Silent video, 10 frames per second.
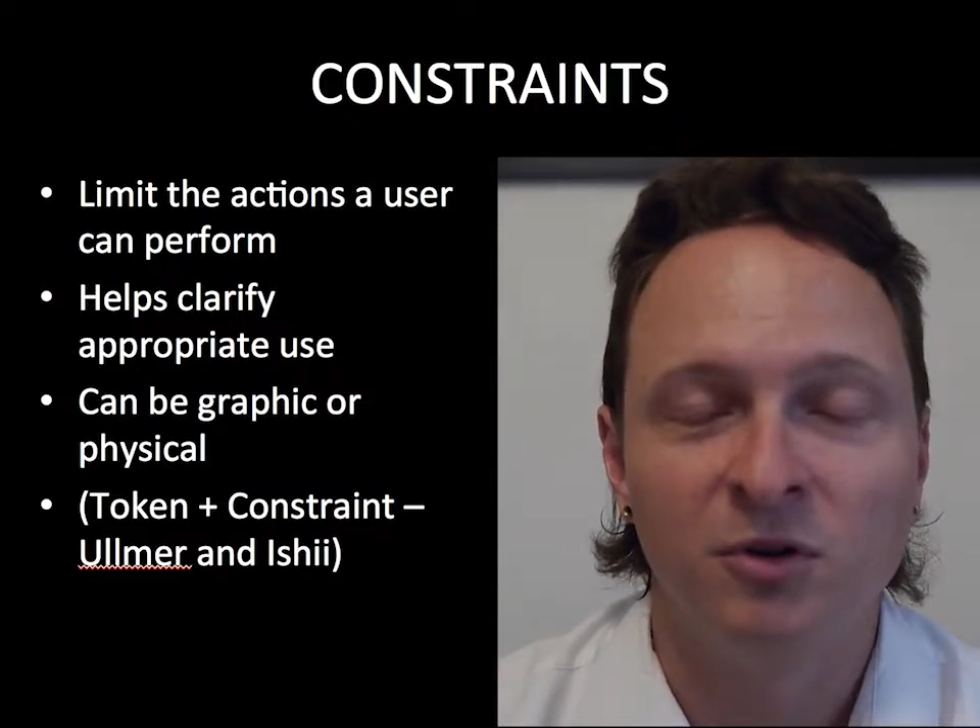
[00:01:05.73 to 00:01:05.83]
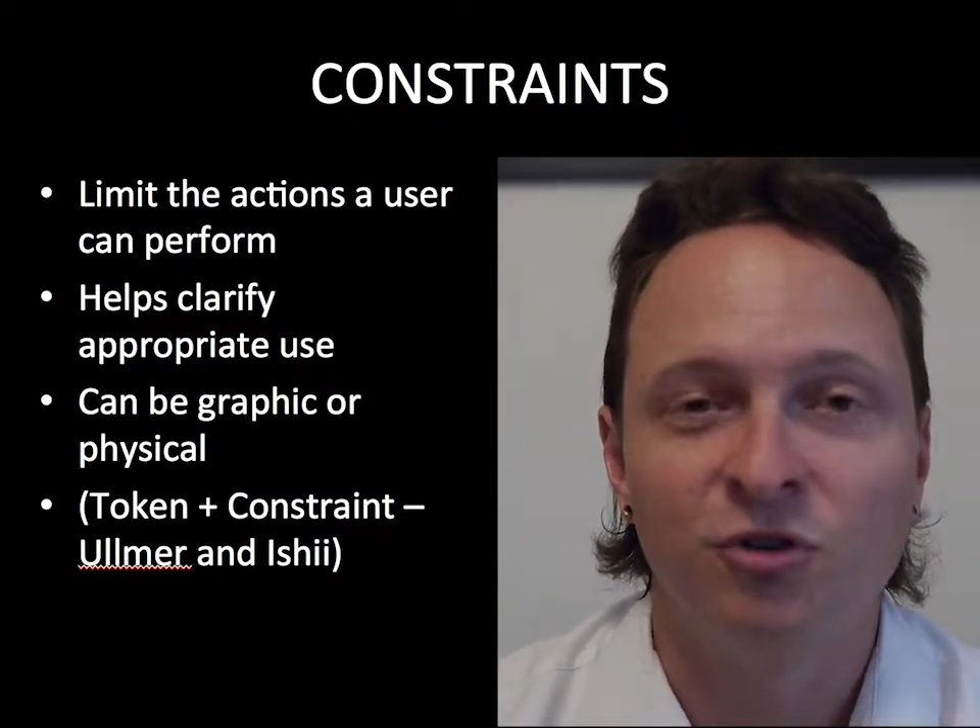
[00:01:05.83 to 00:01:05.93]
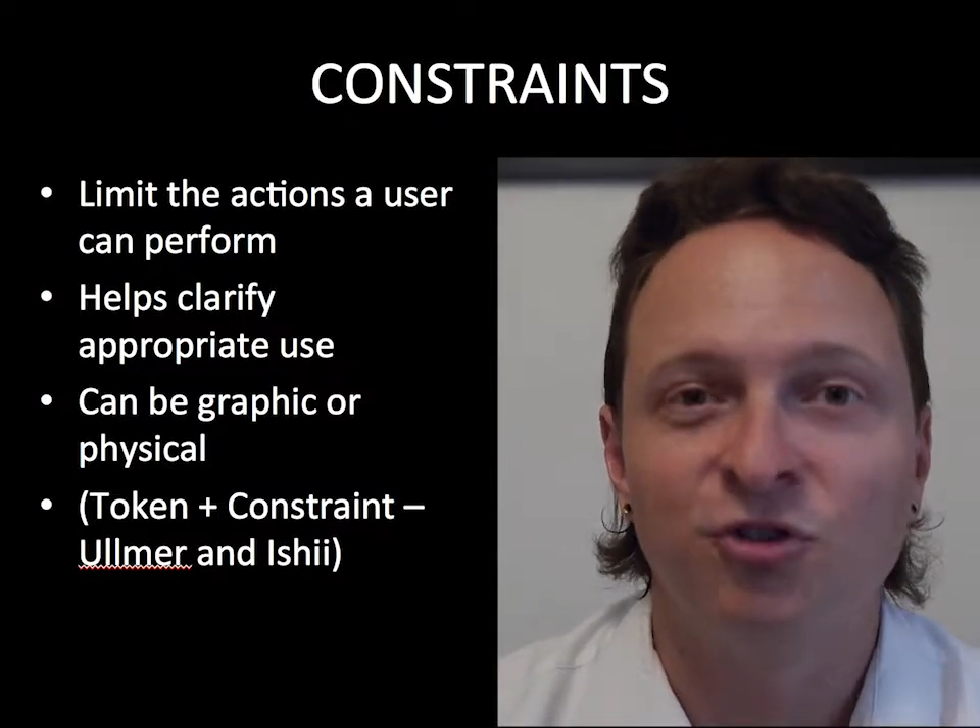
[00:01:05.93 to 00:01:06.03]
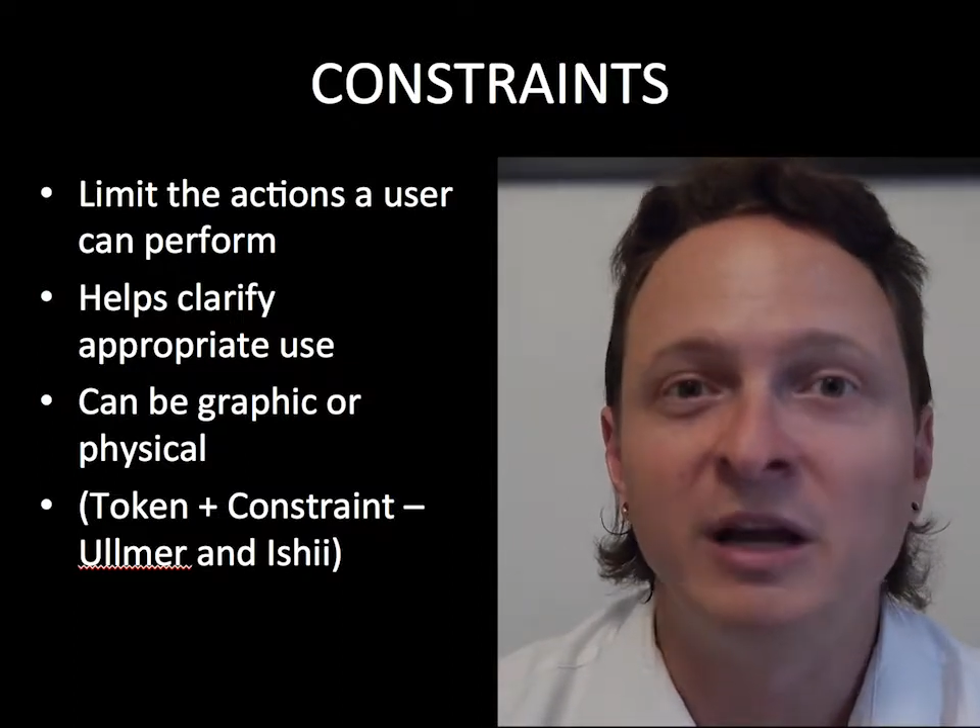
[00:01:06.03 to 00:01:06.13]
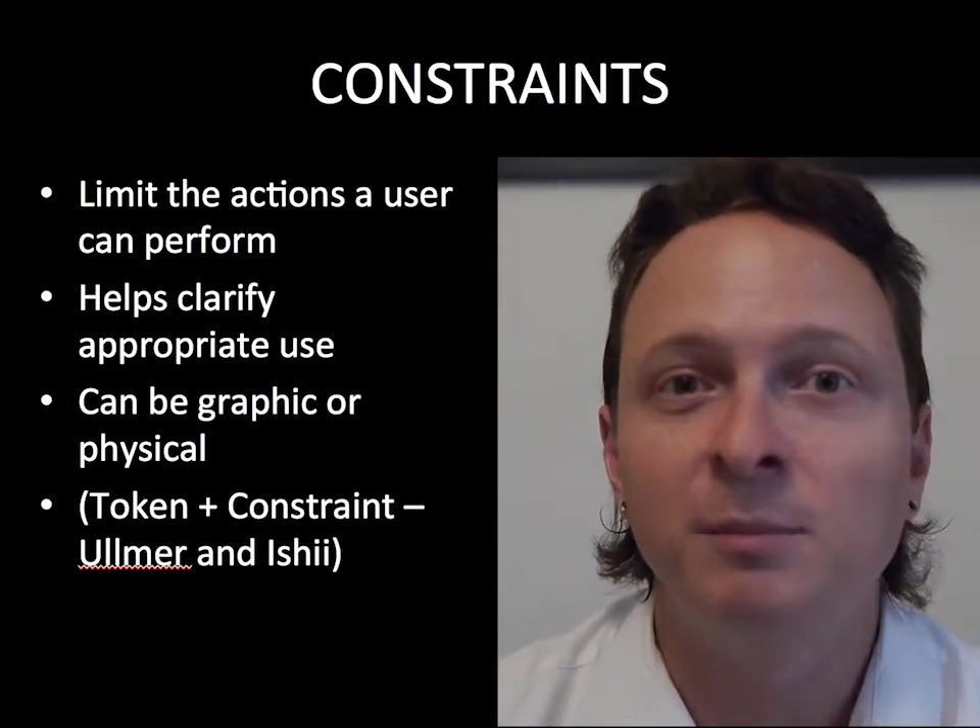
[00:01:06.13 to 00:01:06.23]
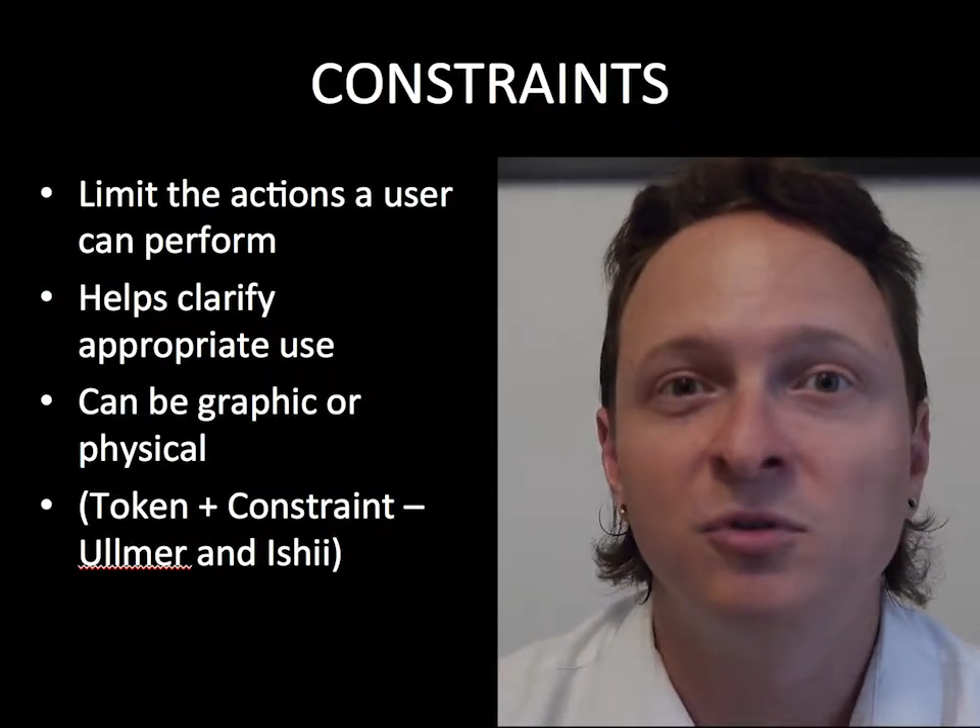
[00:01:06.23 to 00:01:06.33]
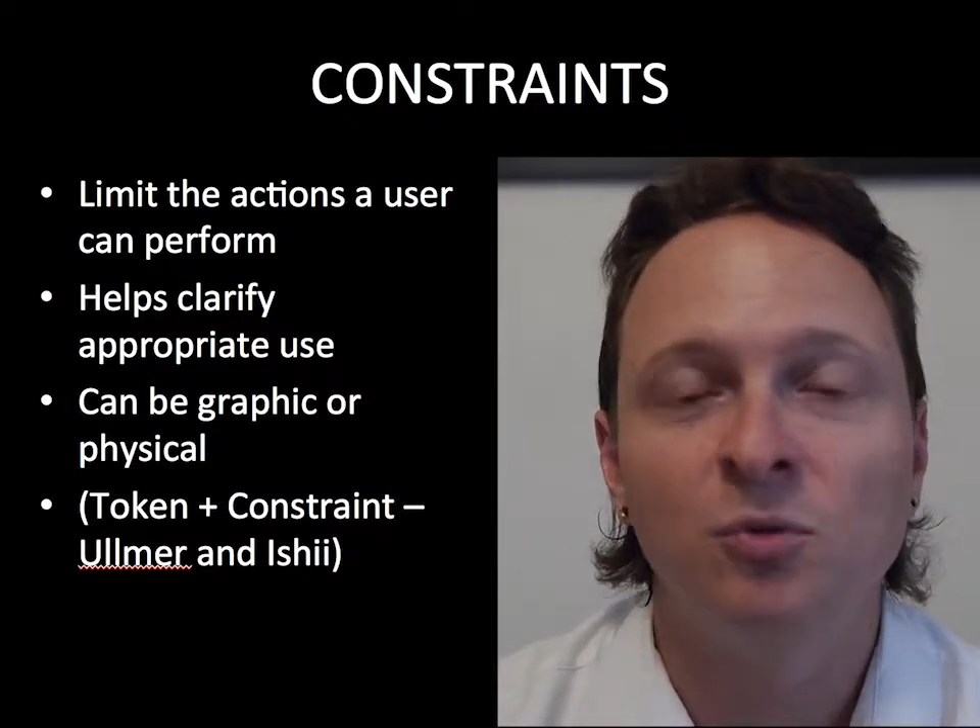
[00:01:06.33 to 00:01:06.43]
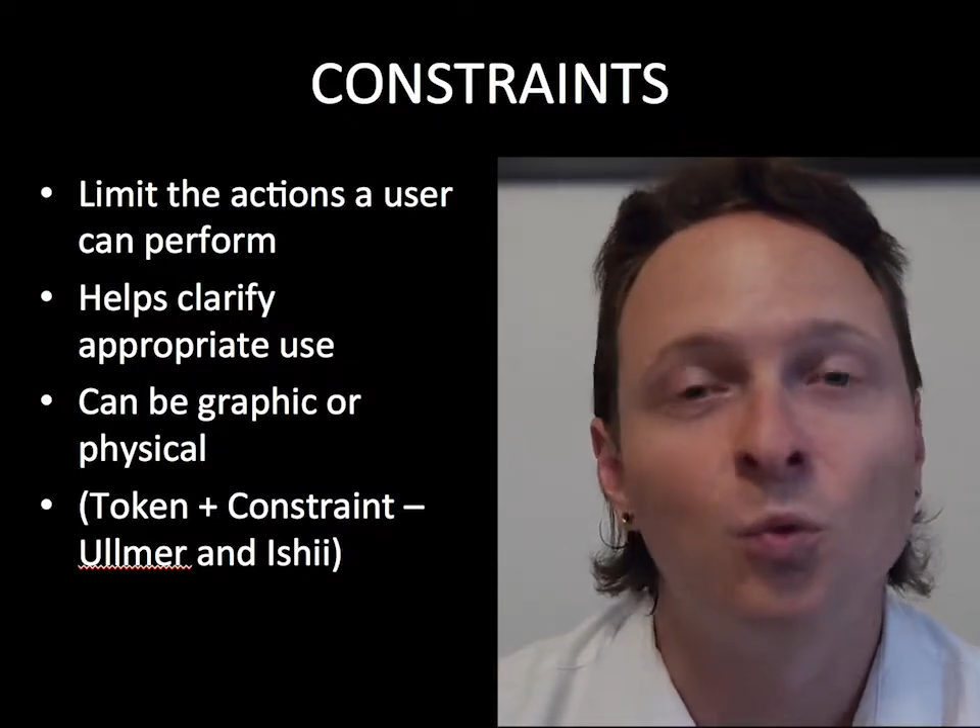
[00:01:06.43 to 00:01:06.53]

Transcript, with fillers: shapes,